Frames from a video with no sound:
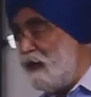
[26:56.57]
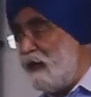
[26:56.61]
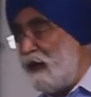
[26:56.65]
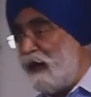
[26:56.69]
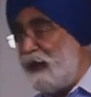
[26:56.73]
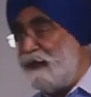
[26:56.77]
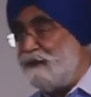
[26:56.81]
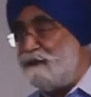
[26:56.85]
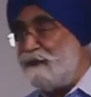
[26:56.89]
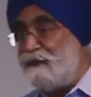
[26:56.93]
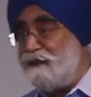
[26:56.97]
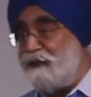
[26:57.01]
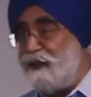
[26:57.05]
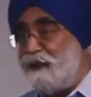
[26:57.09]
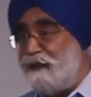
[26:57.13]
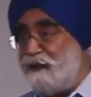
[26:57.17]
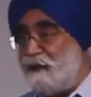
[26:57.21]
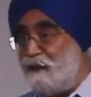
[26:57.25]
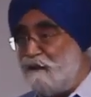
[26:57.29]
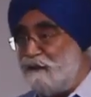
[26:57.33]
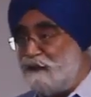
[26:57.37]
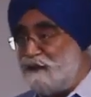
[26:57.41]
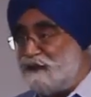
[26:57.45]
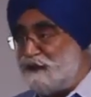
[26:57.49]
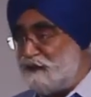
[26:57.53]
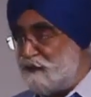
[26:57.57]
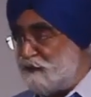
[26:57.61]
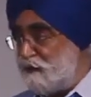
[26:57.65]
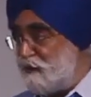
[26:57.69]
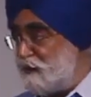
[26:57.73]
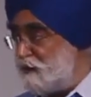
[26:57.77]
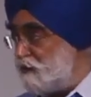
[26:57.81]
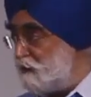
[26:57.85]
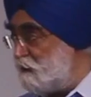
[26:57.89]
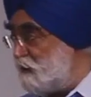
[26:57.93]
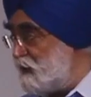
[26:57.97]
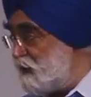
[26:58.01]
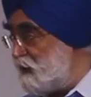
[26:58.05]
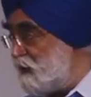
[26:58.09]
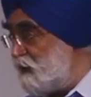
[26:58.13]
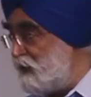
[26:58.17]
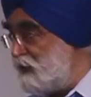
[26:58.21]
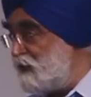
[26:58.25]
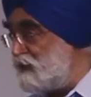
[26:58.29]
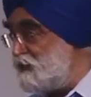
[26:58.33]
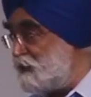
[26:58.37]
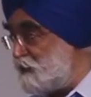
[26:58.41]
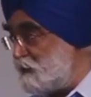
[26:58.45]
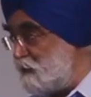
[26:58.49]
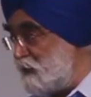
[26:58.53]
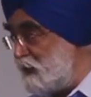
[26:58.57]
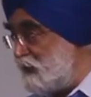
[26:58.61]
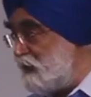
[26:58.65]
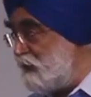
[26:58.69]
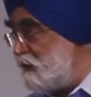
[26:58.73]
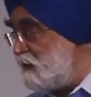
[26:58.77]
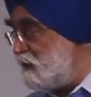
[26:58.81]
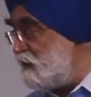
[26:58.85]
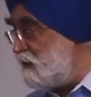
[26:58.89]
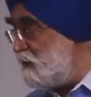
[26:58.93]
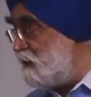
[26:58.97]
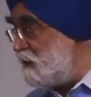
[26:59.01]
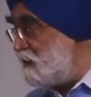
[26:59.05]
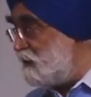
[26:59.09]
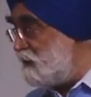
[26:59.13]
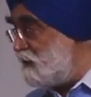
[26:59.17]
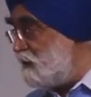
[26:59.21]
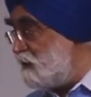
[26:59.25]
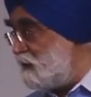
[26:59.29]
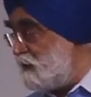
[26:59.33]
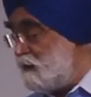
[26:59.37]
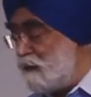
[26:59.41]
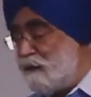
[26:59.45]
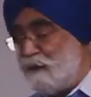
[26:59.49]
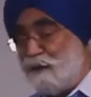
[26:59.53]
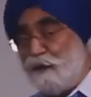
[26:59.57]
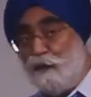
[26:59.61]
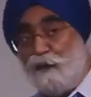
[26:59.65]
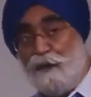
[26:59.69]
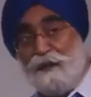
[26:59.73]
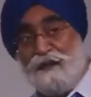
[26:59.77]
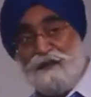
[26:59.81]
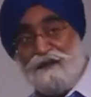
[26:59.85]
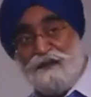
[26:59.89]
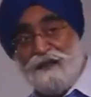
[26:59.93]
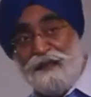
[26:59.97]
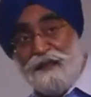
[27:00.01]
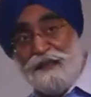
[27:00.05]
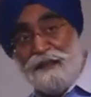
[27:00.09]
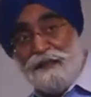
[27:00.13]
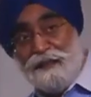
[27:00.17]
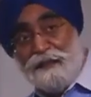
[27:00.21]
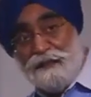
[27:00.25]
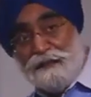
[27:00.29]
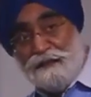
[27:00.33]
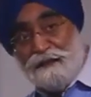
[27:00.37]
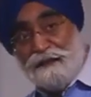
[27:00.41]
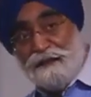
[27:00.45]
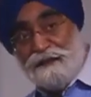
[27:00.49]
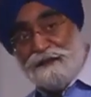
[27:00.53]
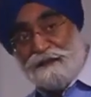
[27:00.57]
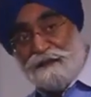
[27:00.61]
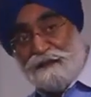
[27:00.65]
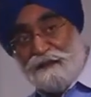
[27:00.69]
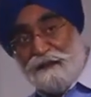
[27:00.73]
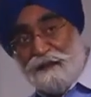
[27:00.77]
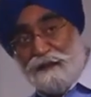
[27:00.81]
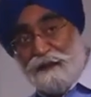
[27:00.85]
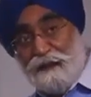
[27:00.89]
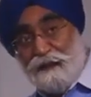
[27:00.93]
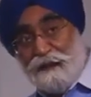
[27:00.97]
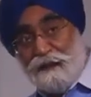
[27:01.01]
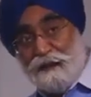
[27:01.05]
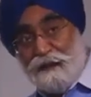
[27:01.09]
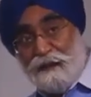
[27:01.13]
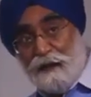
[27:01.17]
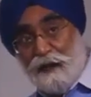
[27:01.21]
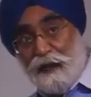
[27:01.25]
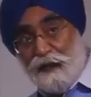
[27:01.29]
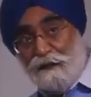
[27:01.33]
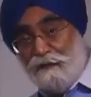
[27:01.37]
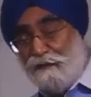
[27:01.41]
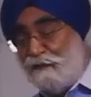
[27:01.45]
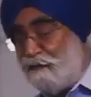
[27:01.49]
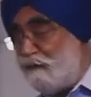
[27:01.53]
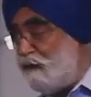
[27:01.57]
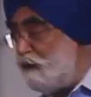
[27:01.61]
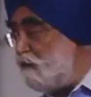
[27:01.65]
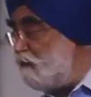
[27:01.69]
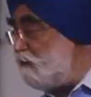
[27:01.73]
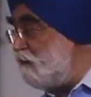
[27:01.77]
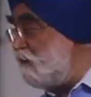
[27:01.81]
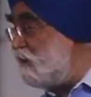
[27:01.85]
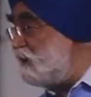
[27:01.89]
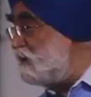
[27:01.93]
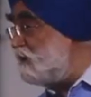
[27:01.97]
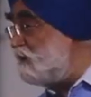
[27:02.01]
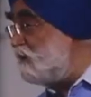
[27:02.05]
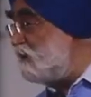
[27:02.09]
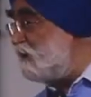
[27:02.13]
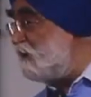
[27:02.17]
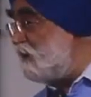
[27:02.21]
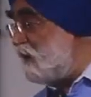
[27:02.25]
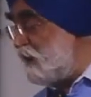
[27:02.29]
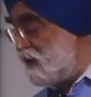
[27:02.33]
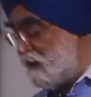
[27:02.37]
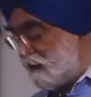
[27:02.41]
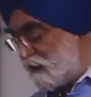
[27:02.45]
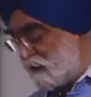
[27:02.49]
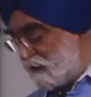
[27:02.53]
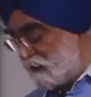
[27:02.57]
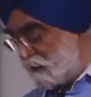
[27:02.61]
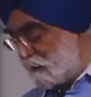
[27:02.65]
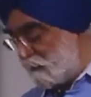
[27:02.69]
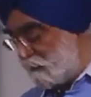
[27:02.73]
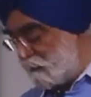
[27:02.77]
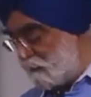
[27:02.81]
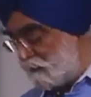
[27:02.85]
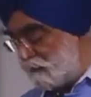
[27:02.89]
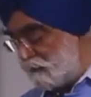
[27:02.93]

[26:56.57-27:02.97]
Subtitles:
And the data which is going to be released today, you will see this graph will further take a dip.